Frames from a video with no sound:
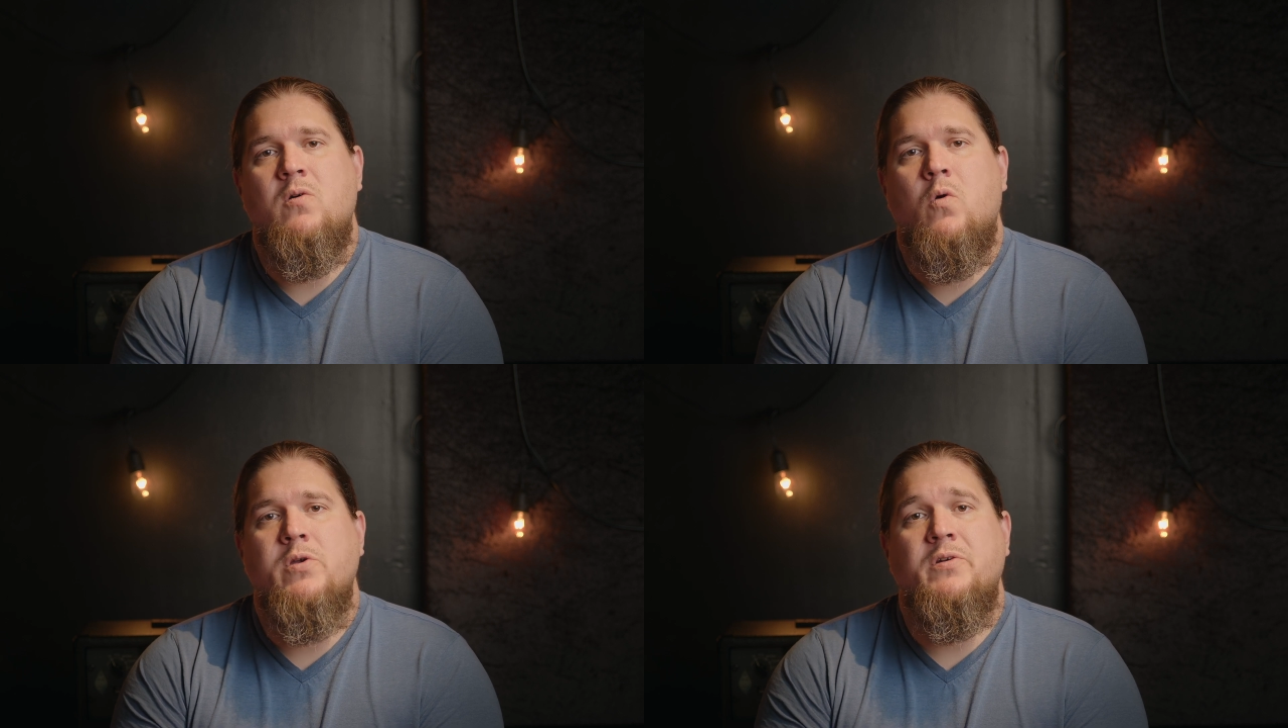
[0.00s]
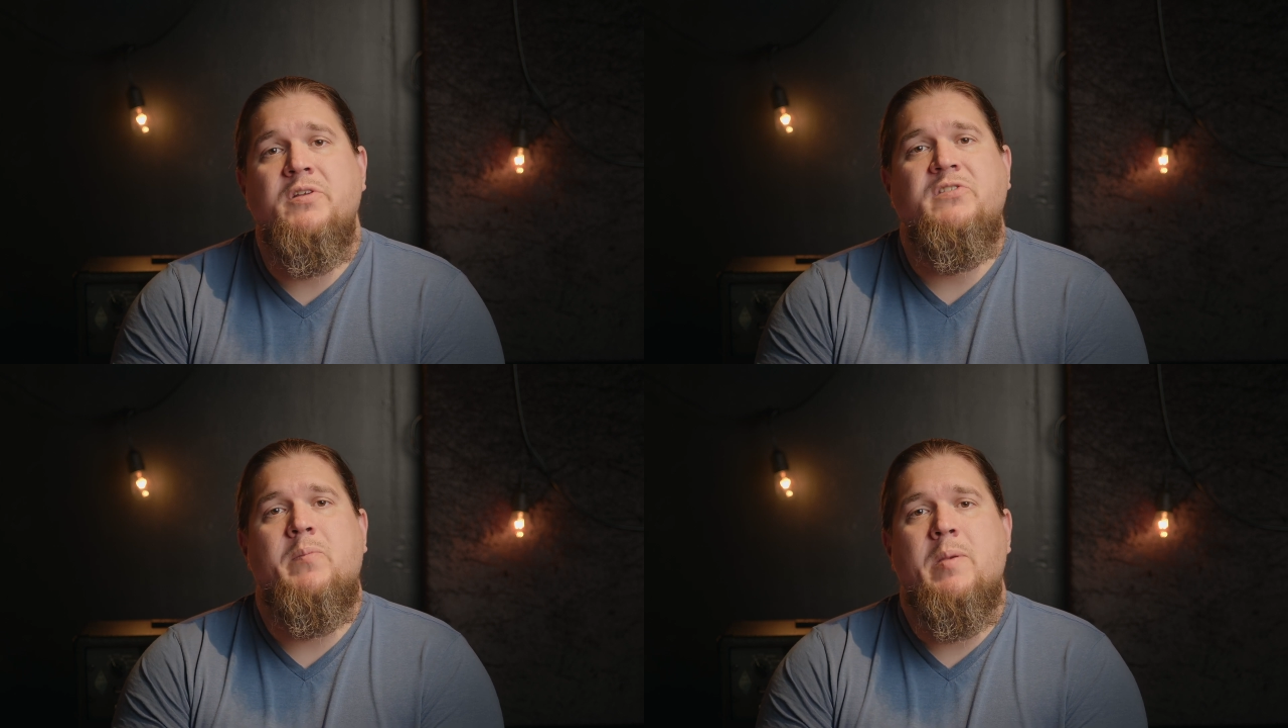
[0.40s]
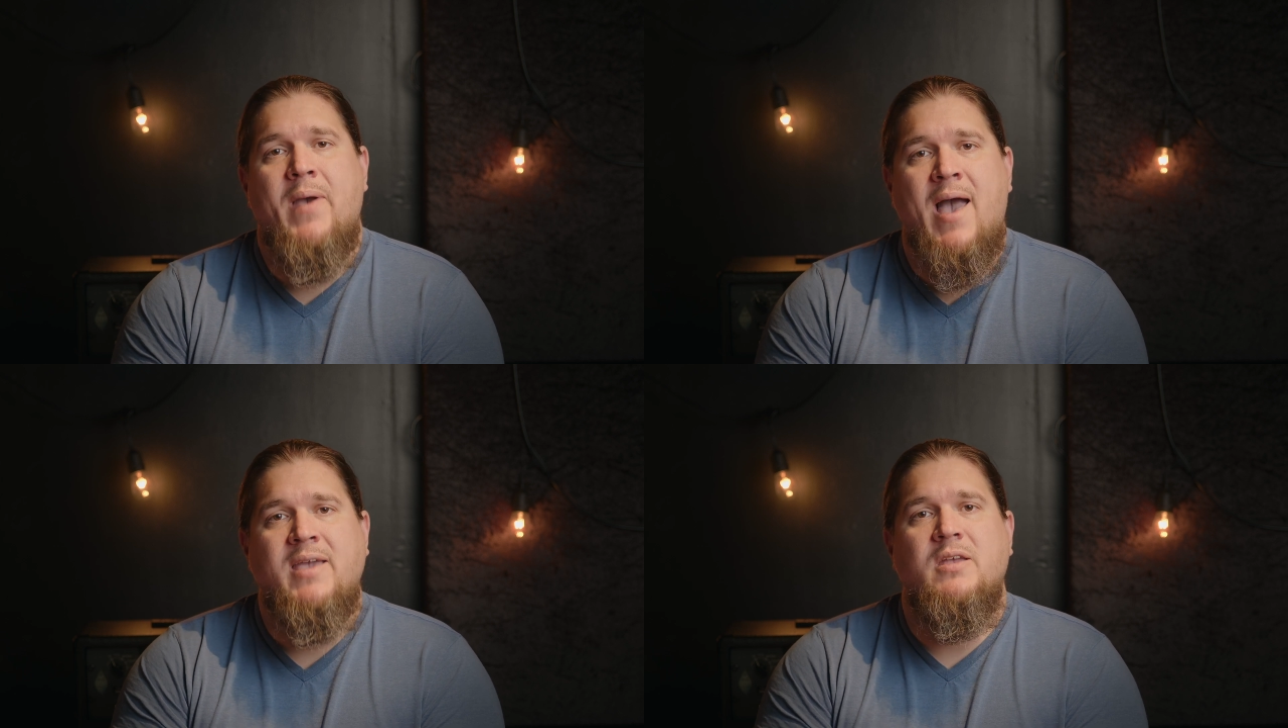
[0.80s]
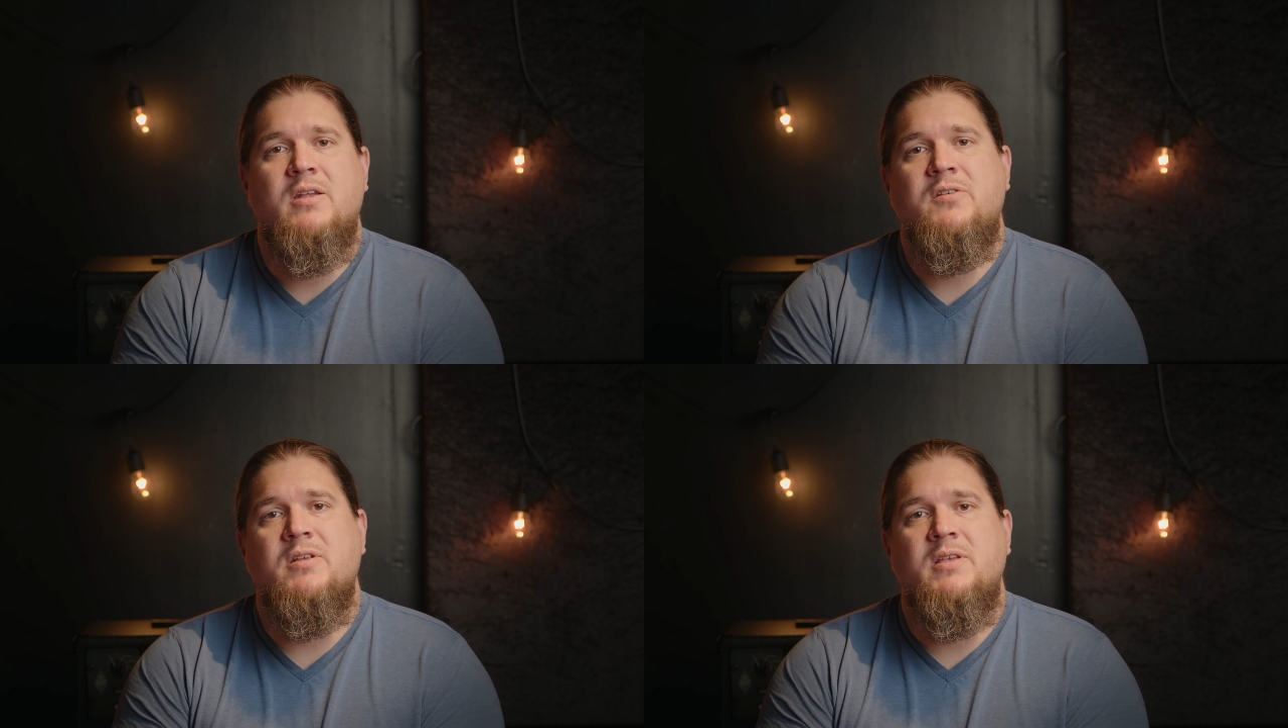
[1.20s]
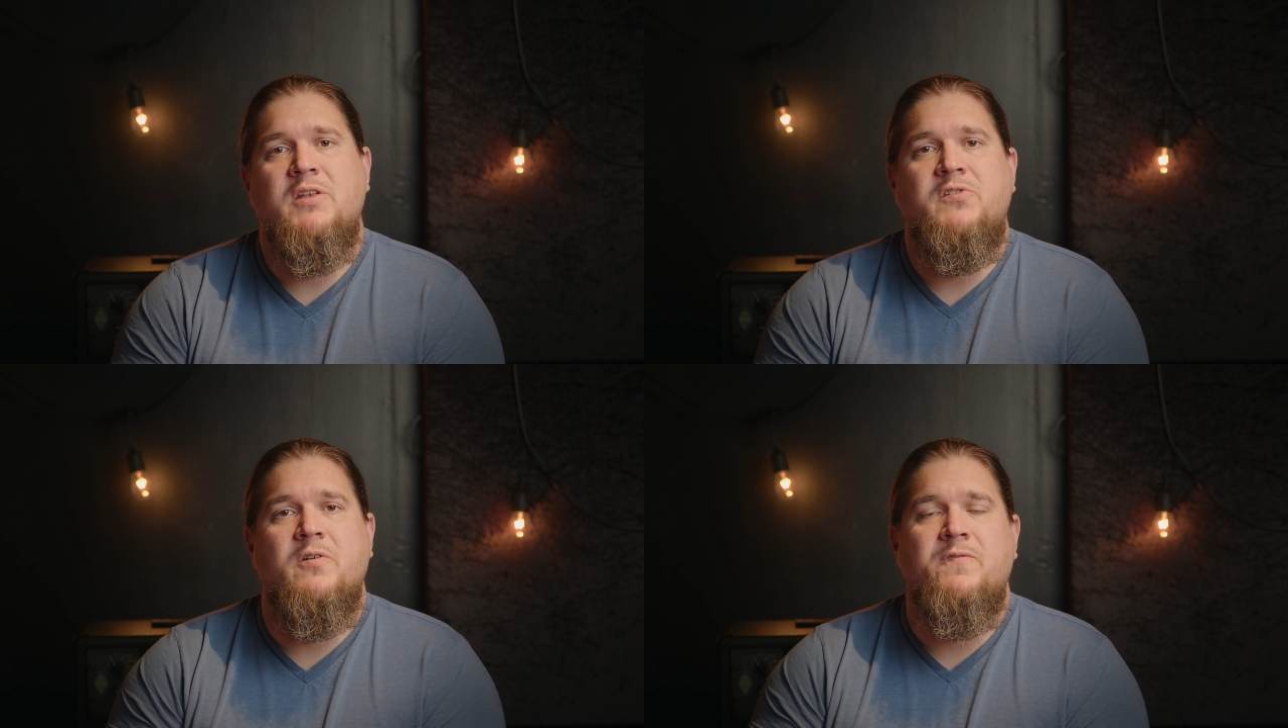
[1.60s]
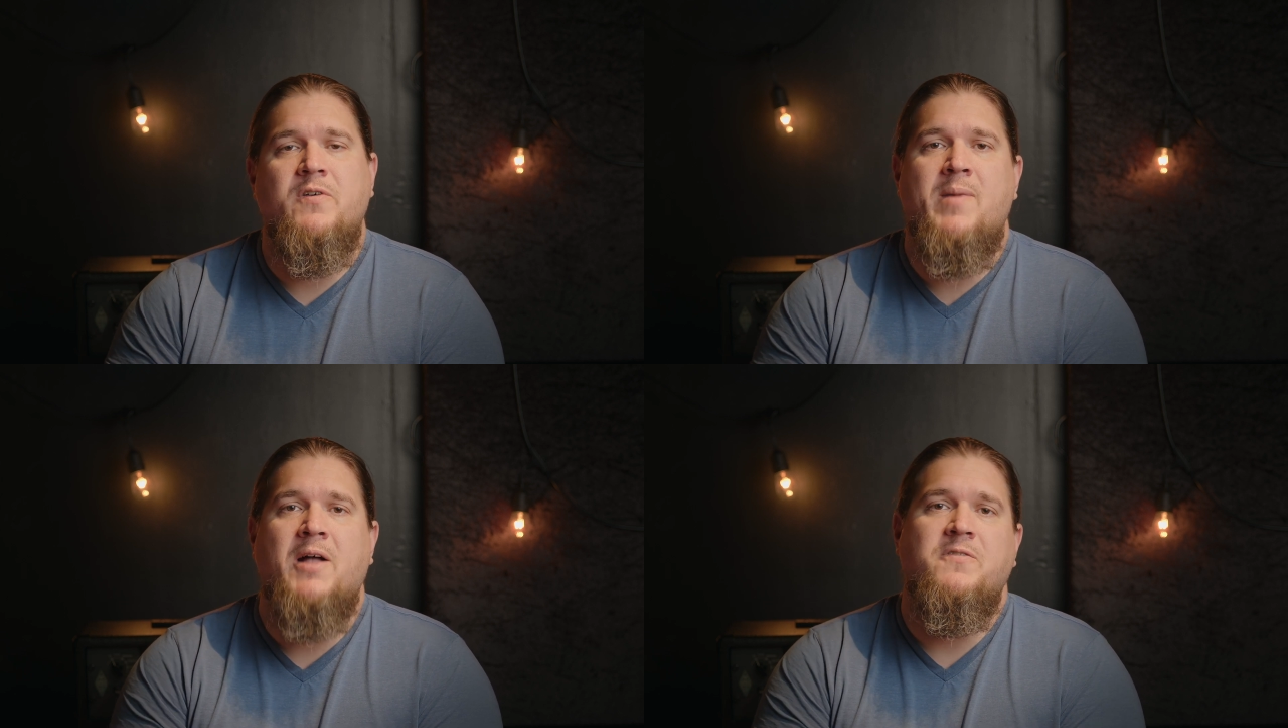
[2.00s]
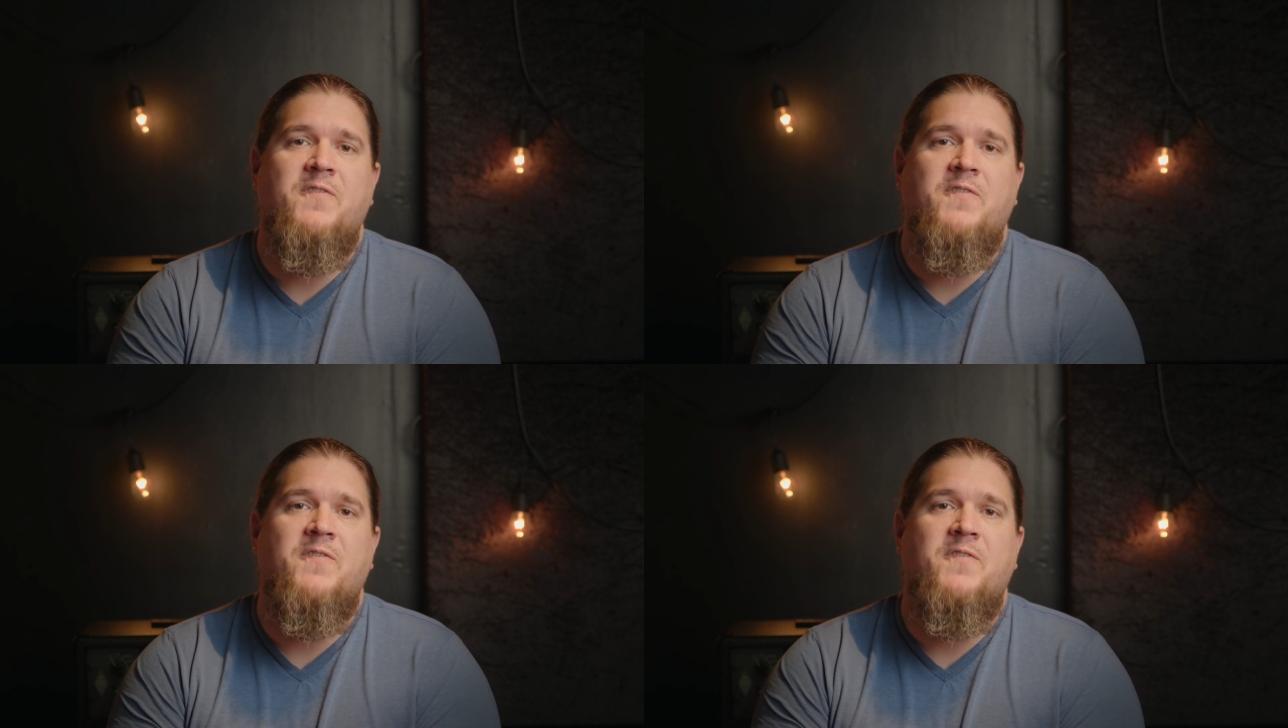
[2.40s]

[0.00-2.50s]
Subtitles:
or your DCP package and get your film out